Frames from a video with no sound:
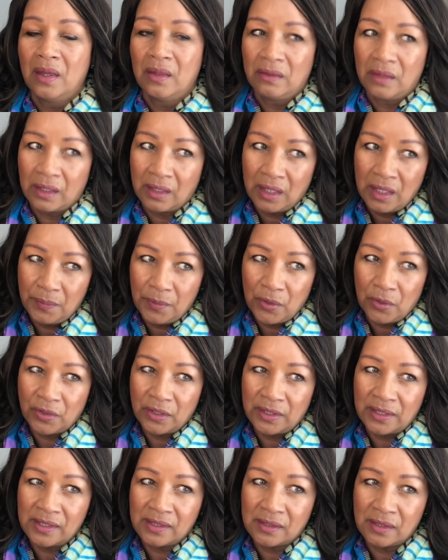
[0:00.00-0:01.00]
They keep you at a
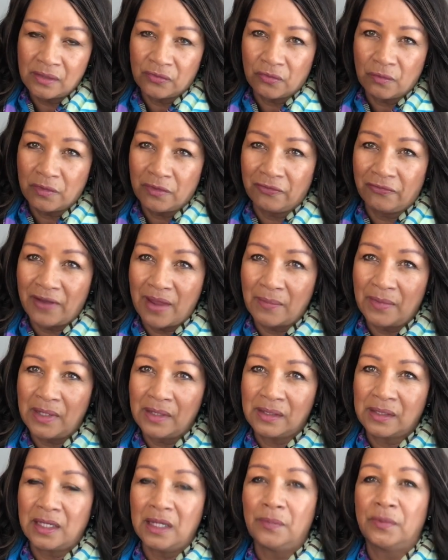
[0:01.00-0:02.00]
distance from their
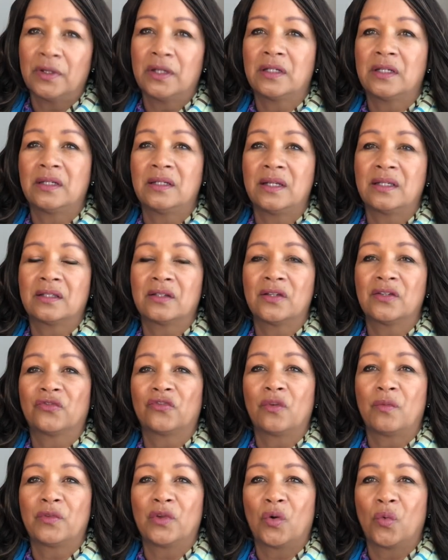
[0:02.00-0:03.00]
families, keep you at the distance
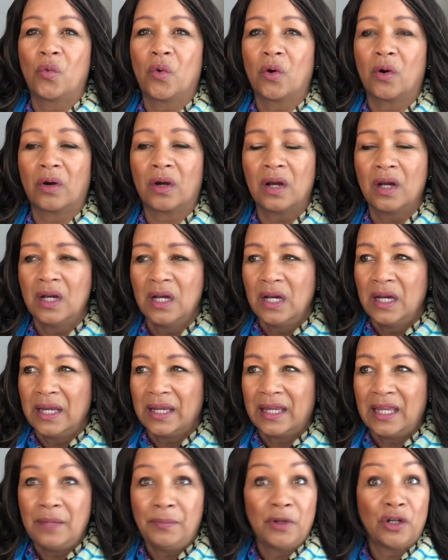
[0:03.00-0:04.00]
from their work,
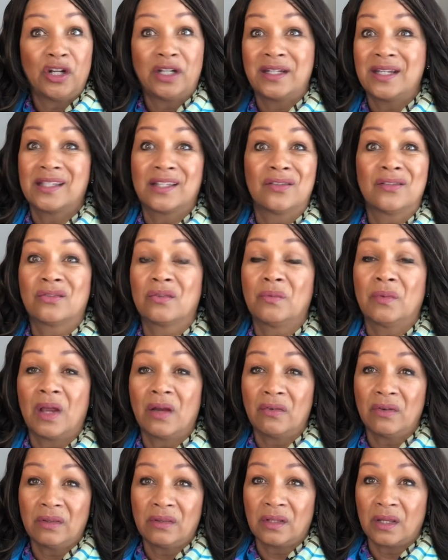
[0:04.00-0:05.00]
keep you at a distance from
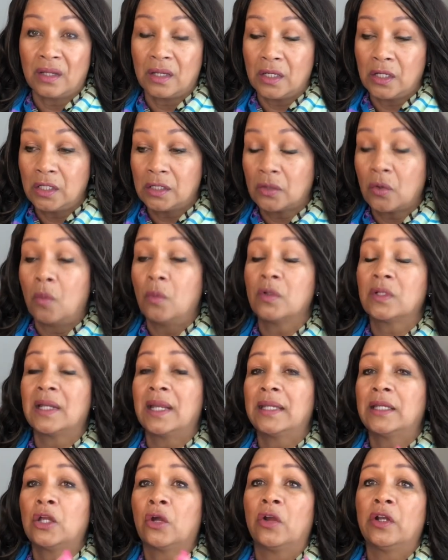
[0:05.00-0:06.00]
everything. It's almost
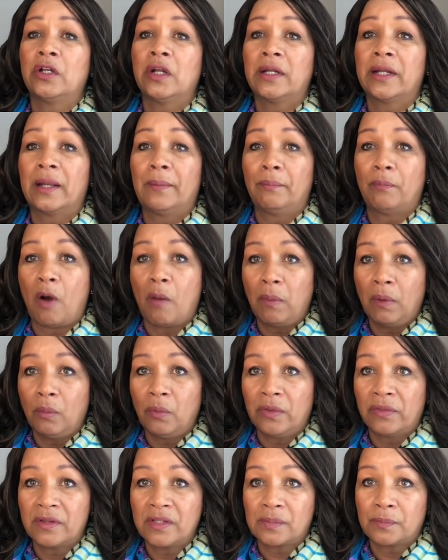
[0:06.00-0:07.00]
like you're in a little bubble
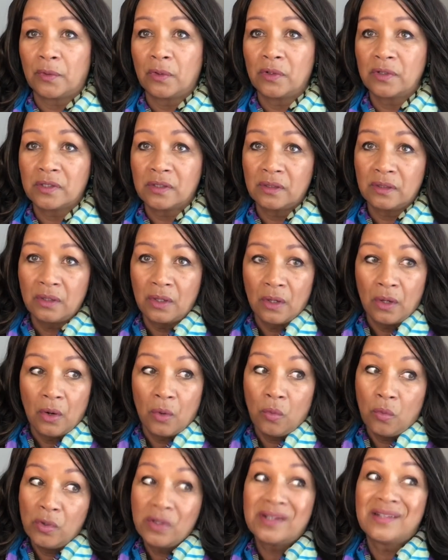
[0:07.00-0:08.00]
with this person
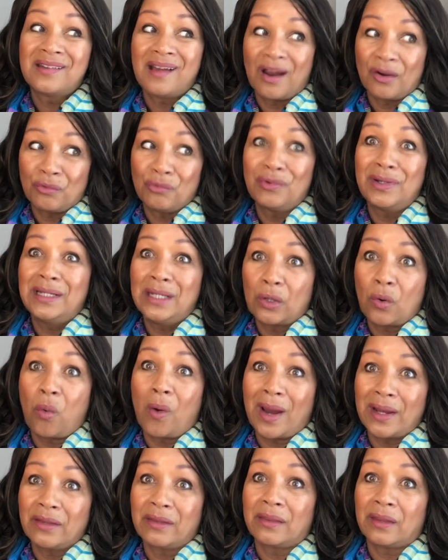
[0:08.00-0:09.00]
who is not really
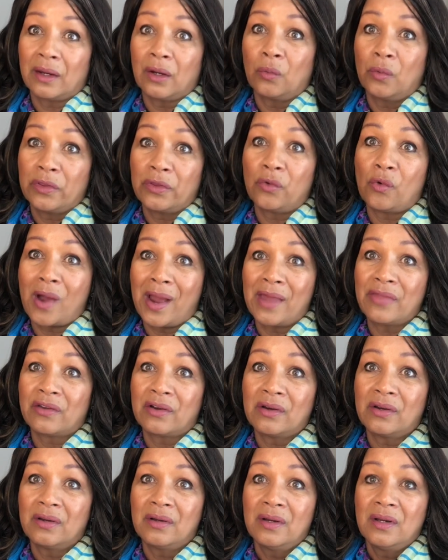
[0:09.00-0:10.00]
quite there with you
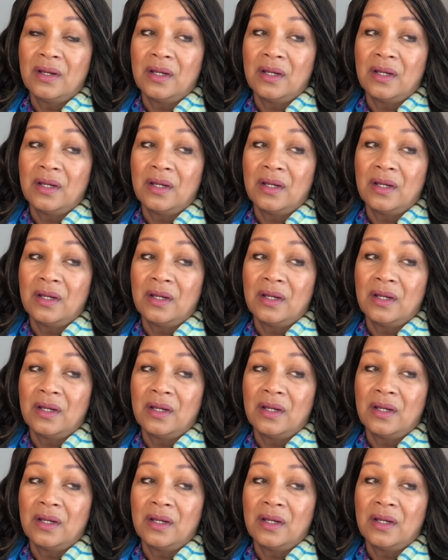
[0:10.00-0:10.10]
either.